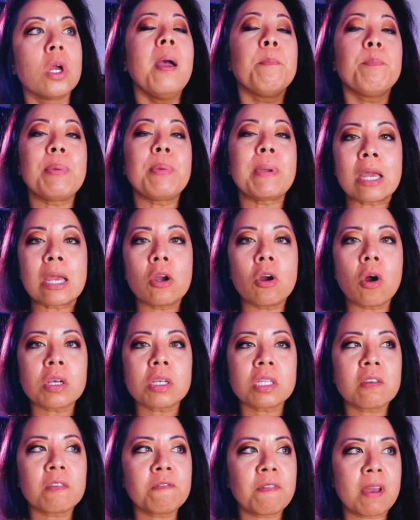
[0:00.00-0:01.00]
Being cost
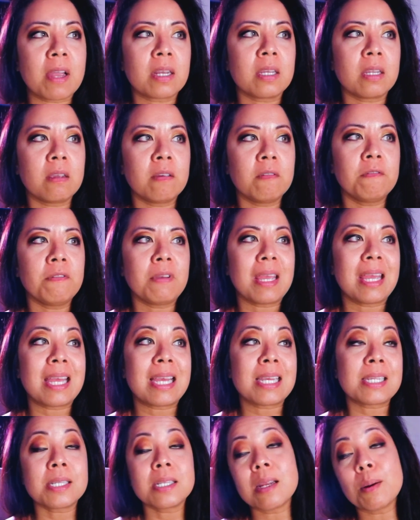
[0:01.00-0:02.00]
effective
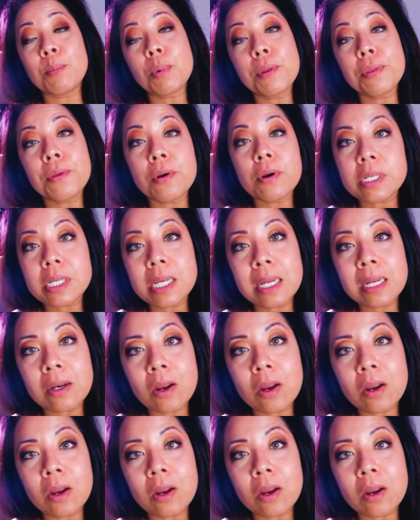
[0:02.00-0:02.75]
is number 13